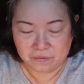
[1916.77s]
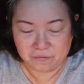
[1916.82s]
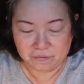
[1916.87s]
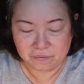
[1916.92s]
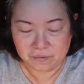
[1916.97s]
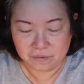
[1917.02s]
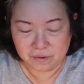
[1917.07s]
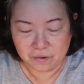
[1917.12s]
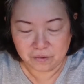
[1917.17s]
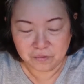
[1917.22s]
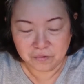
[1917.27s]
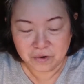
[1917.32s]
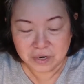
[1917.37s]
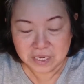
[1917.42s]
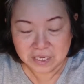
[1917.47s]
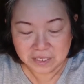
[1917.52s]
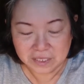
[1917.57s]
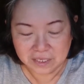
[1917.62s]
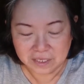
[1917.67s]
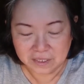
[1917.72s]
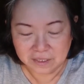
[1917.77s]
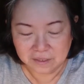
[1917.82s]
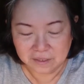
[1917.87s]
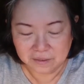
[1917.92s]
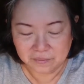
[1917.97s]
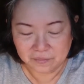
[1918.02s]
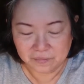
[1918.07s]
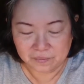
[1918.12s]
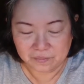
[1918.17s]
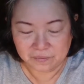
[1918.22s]
no reason,
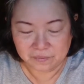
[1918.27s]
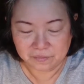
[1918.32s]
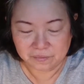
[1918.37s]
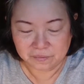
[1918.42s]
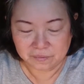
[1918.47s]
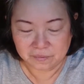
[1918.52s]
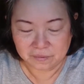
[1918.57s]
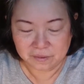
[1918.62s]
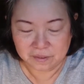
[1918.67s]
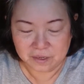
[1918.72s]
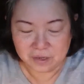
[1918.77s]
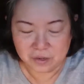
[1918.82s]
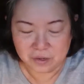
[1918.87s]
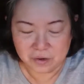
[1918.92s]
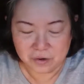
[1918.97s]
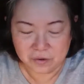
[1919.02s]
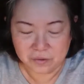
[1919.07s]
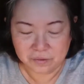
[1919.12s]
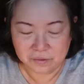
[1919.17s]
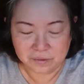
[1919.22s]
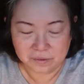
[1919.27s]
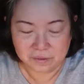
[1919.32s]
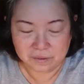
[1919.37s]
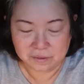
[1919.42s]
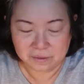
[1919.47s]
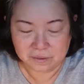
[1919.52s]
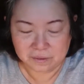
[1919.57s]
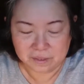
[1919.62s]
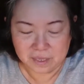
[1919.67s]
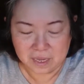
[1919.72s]
you know,
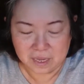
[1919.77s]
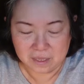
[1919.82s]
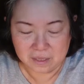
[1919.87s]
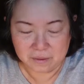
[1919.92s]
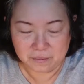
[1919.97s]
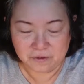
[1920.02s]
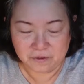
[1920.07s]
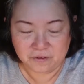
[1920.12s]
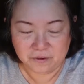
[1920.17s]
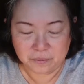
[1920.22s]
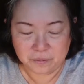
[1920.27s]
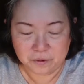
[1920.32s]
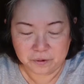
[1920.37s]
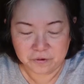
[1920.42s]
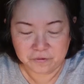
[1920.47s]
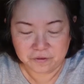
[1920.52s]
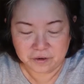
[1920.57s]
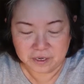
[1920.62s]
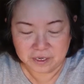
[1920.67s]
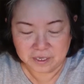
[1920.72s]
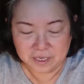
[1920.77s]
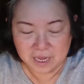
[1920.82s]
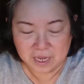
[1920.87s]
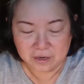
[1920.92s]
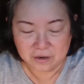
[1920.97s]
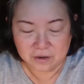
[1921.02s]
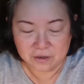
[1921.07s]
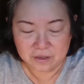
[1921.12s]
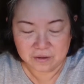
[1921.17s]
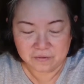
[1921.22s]
and the poor fellow
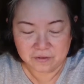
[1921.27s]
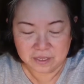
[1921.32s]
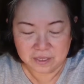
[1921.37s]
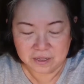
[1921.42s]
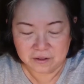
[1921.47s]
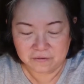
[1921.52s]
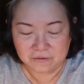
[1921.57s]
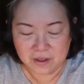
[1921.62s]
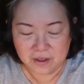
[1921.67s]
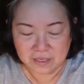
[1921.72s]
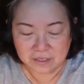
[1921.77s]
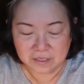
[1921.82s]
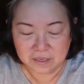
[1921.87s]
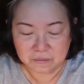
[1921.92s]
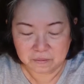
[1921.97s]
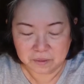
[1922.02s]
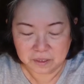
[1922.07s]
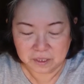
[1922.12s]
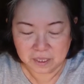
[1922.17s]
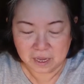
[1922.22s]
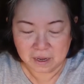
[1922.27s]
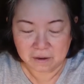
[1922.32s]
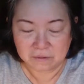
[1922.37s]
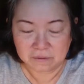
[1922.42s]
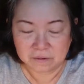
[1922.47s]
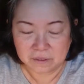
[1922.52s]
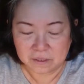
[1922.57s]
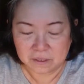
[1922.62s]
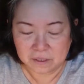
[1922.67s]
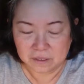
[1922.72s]
cannot even defend himself,
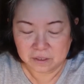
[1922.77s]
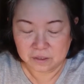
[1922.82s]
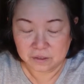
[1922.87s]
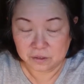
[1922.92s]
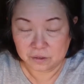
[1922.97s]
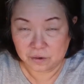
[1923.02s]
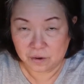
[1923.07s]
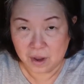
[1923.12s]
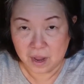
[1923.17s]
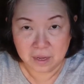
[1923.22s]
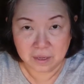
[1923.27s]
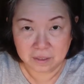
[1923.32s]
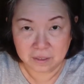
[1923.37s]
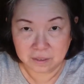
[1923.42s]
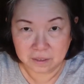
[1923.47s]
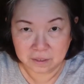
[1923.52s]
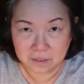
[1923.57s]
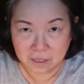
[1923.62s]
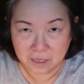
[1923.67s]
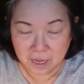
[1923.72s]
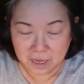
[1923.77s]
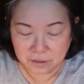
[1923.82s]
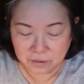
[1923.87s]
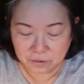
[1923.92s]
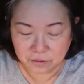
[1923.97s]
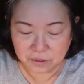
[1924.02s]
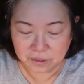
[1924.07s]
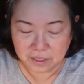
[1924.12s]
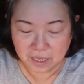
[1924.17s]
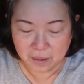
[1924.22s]
so I like to
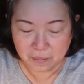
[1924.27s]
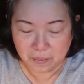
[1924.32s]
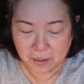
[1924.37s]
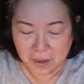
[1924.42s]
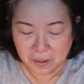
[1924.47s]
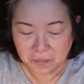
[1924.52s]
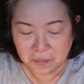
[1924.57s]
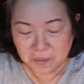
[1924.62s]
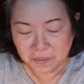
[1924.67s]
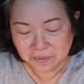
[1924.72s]
step up.